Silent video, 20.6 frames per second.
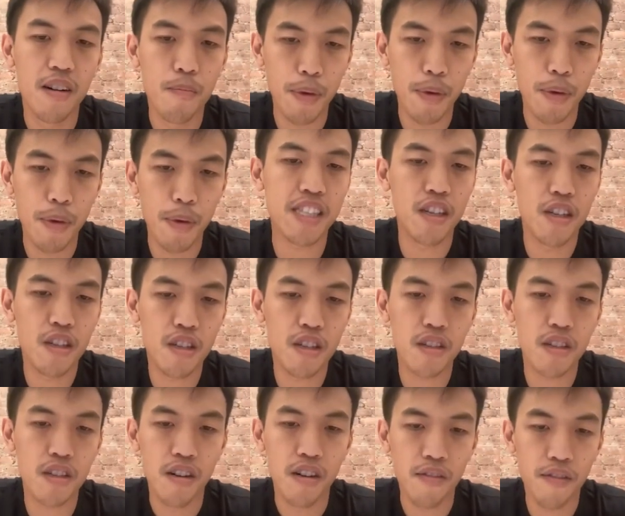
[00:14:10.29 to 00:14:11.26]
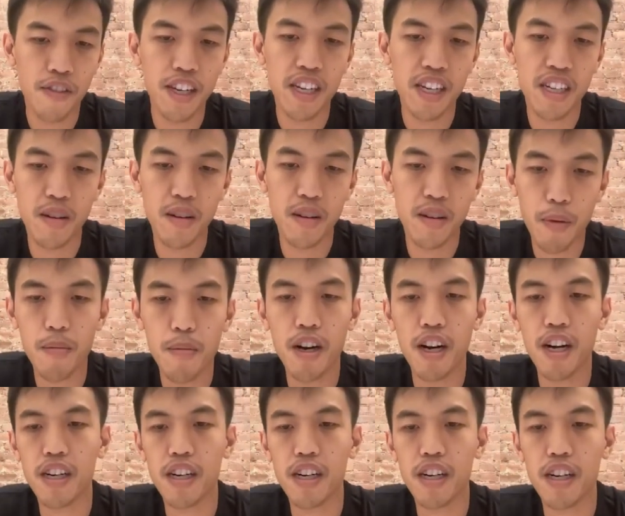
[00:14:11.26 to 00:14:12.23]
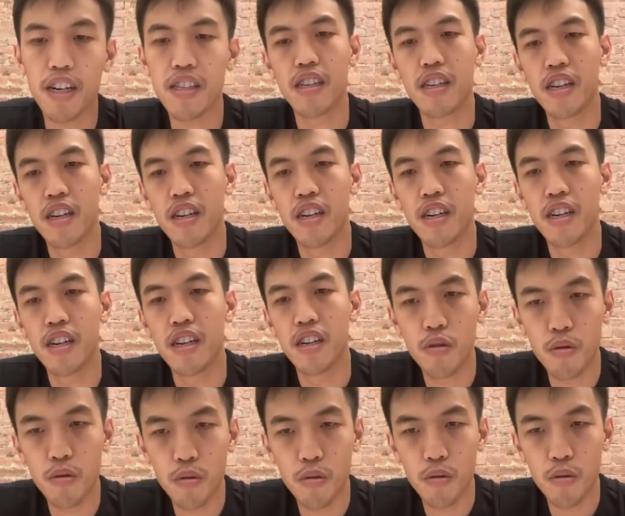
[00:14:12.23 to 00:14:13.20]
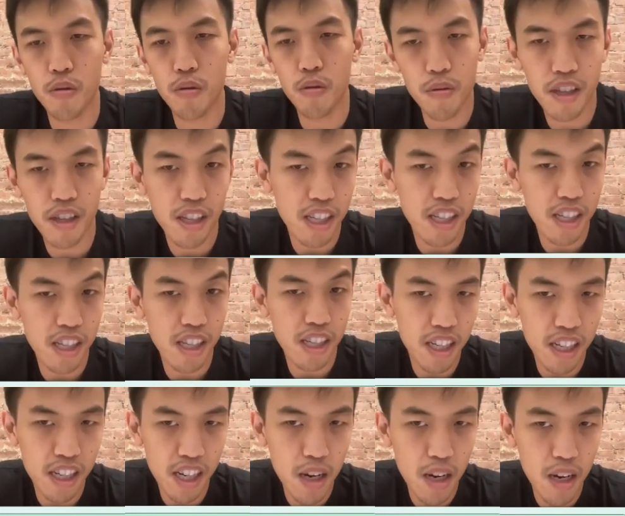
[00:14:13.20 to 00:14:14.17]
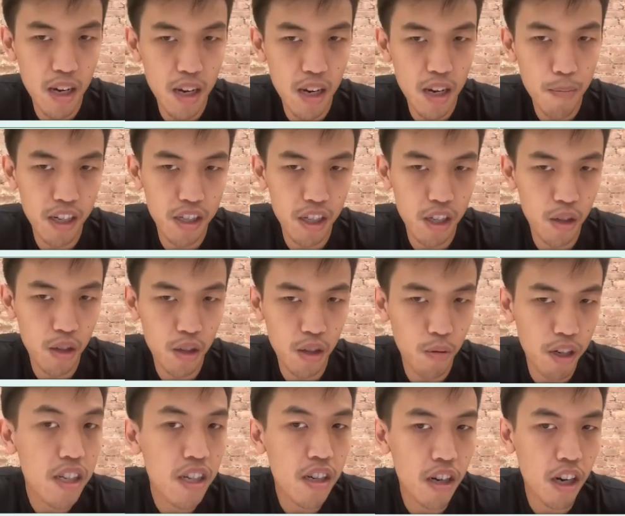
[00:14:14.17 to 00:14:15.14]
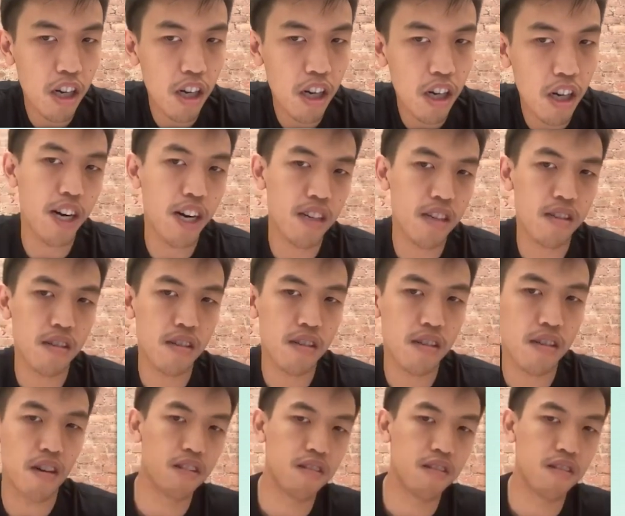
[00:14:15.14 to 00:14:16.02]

message via the mailbox to the HIP ERC20 contract